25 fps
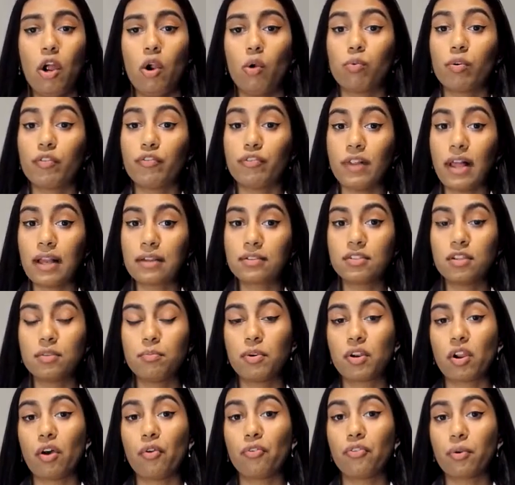reflected
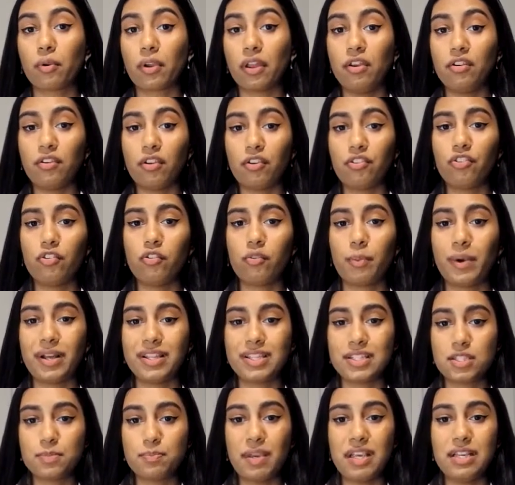but also conditioned by
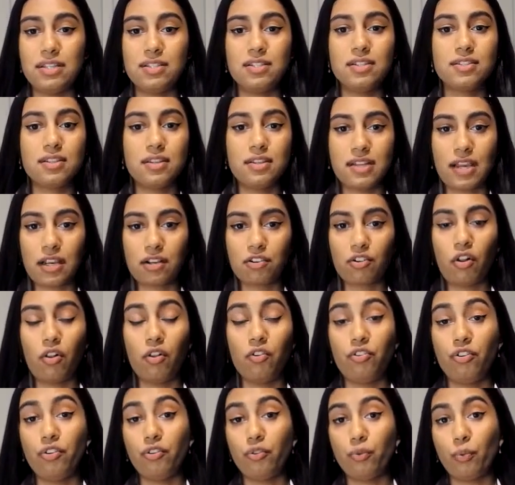the spaces and
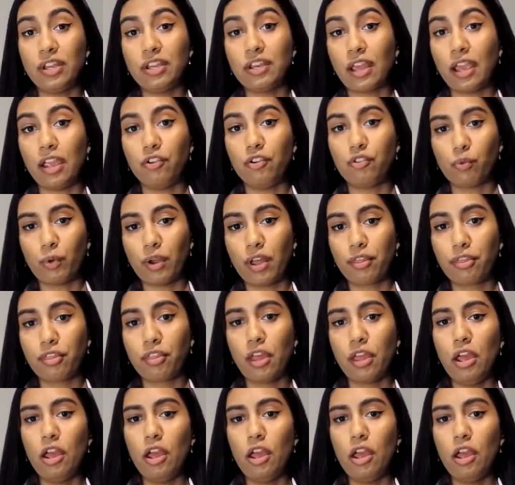technologies we engage with.